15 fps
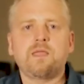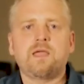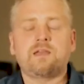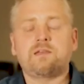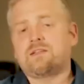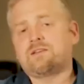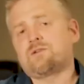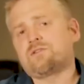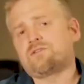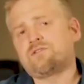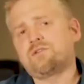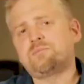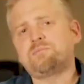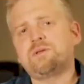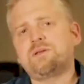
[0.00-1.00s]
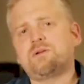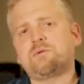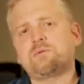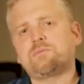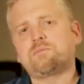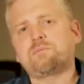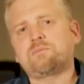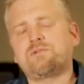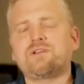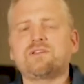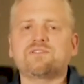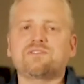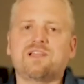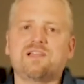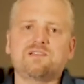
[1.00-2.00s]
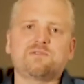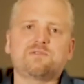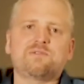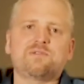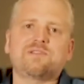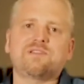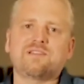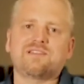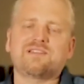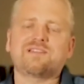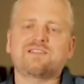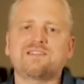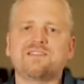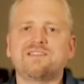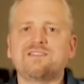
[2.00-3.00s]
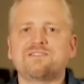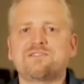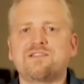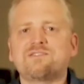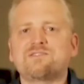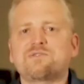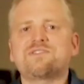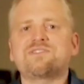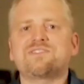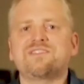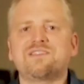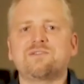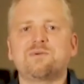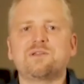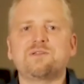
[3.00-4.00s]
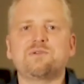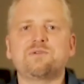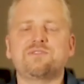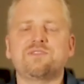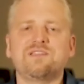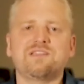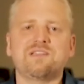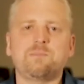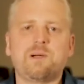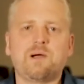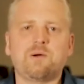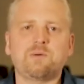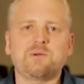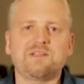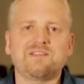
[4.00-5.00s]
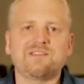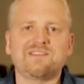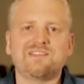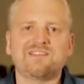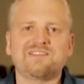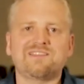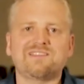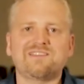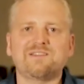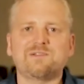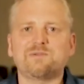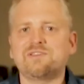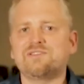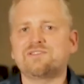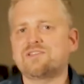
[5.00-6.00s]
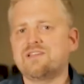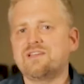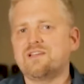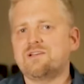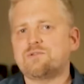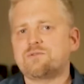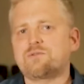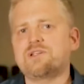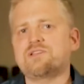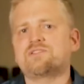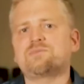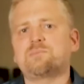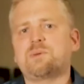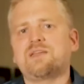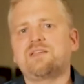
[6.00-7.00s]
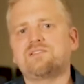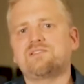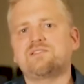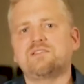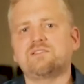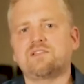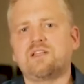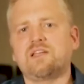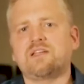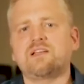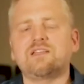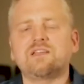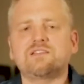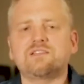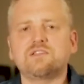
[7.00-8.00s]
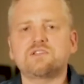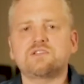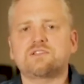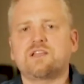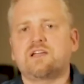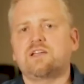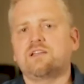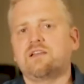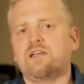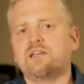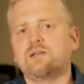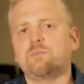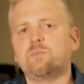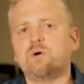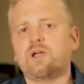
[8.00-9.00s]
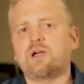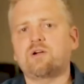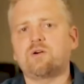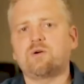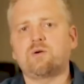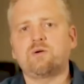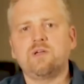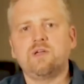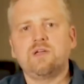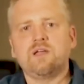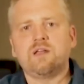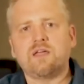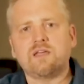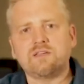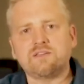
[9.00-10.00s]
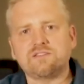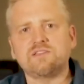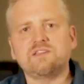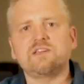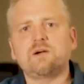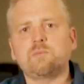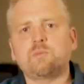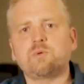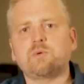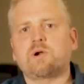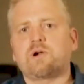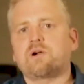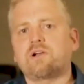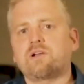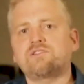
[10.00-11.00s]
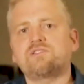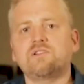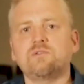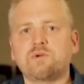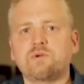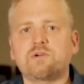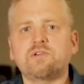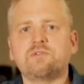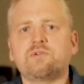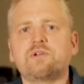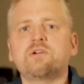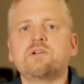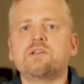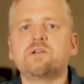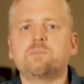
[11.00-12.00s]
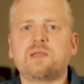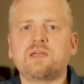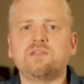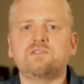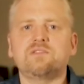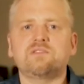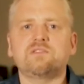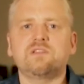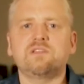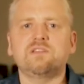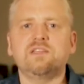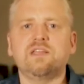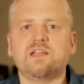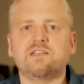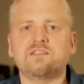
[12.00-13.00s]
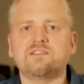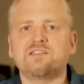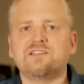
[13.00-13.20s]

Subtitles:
And it also, you know, feels kind of interesting when you think about it, that, you know, these freest places like Liechtenstein, like Monaco, like Singapore are actually very, very little places at the end.